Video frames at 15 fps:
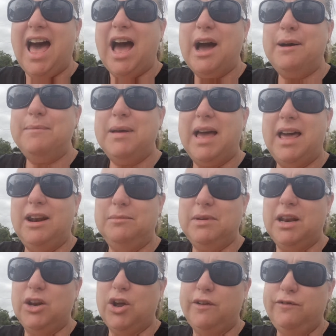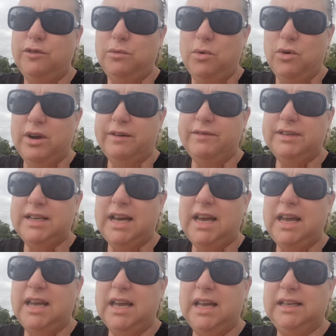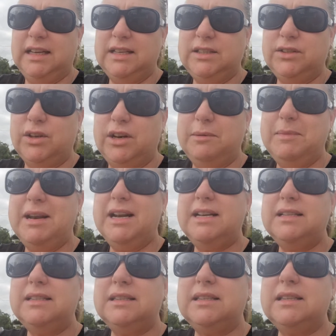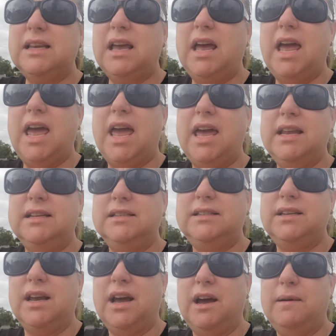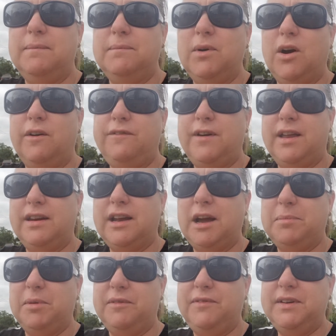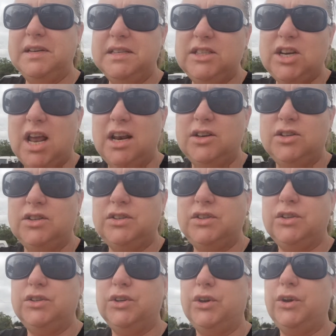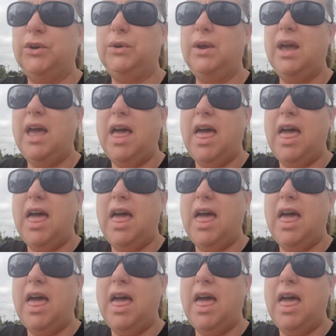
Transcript: And I'm going to go for a walk every day, at least 30 minutes. And I found a couple of fitness challenges to do.